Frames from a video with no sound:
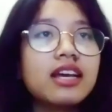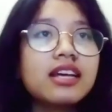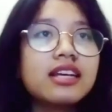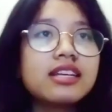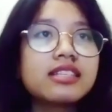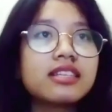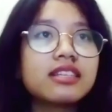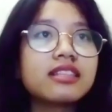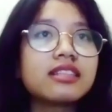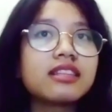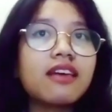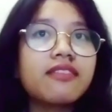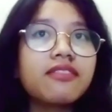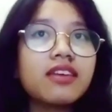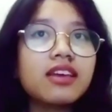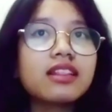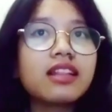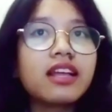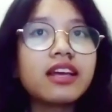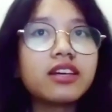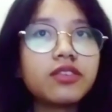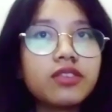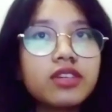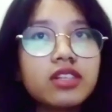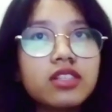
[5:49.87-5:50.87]
Syntactic
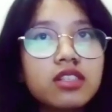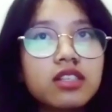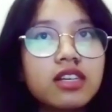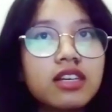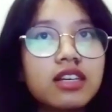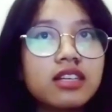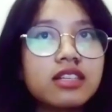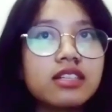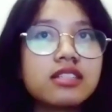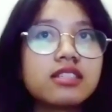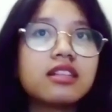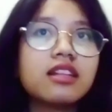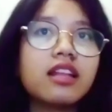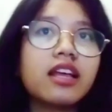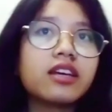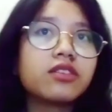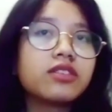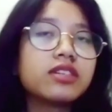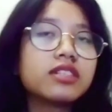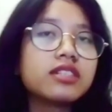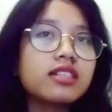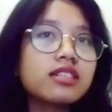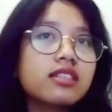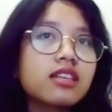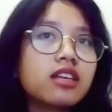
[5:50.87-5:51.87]
language is
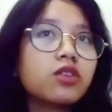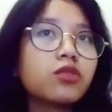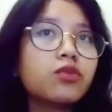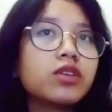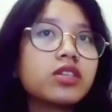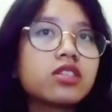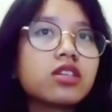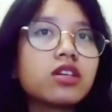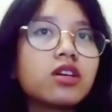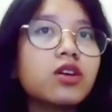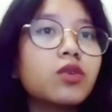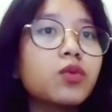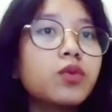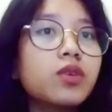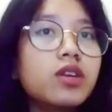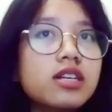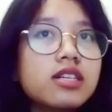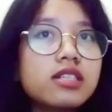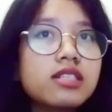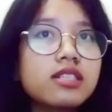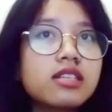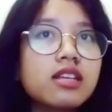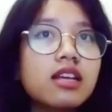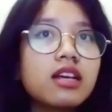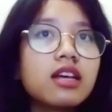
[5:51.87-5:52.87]
languages in which a
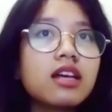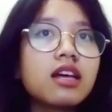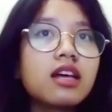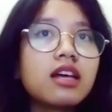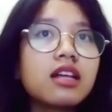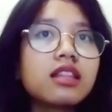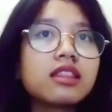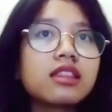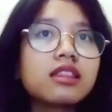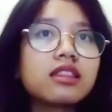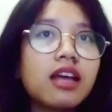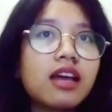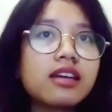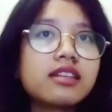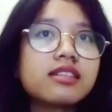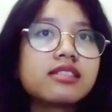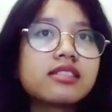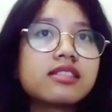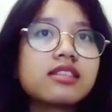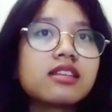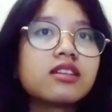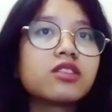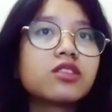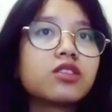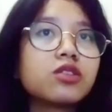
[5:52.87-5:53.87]
word
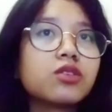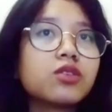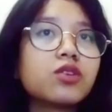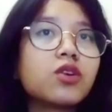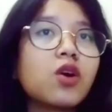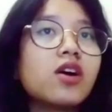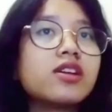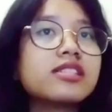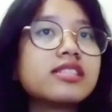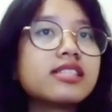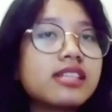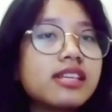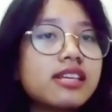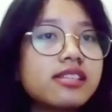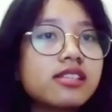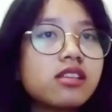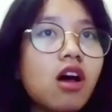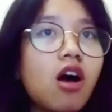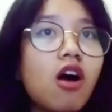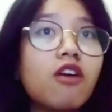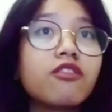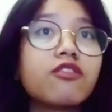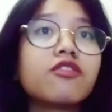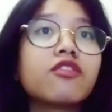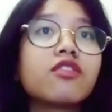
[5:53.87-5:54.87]
tends to consist
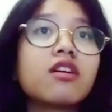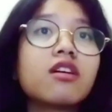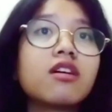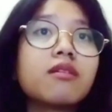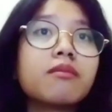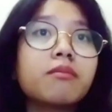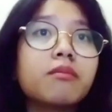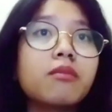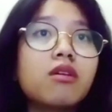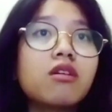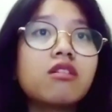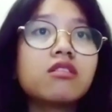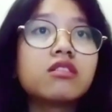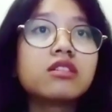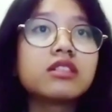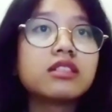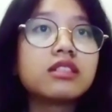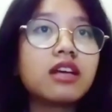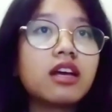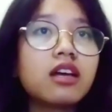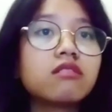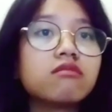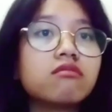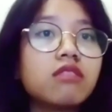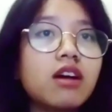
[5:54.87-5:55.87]
of more
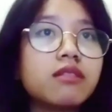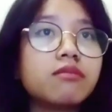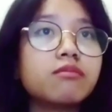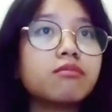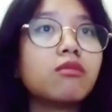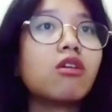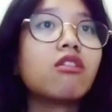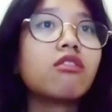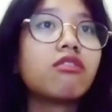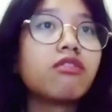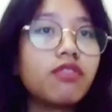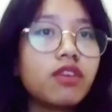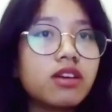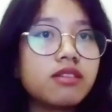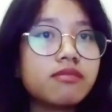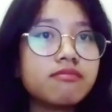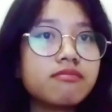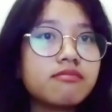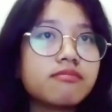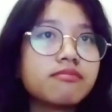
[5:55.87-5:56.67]
than one morpheme.